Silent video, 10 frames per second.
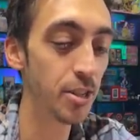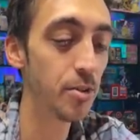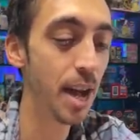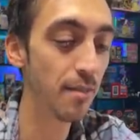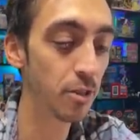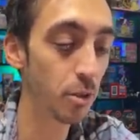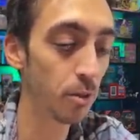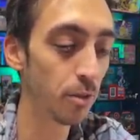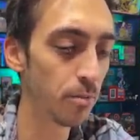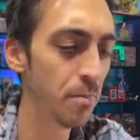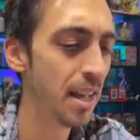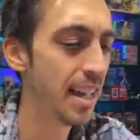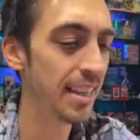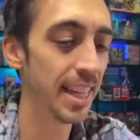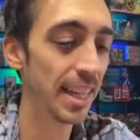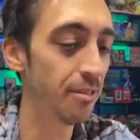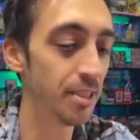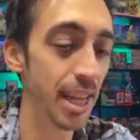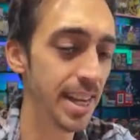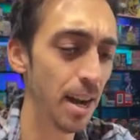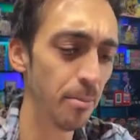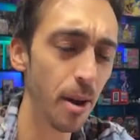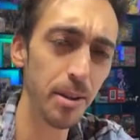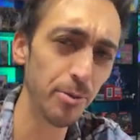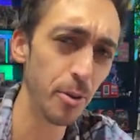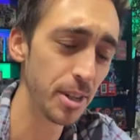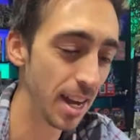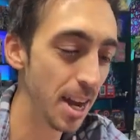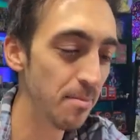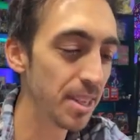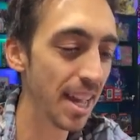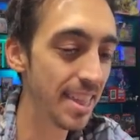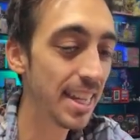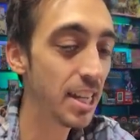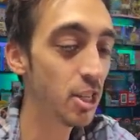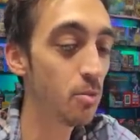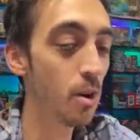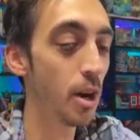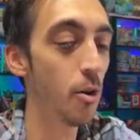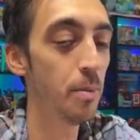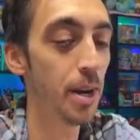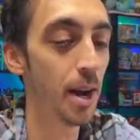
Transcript: I do have two of them, and like I've said now probably four times, I think I do want to open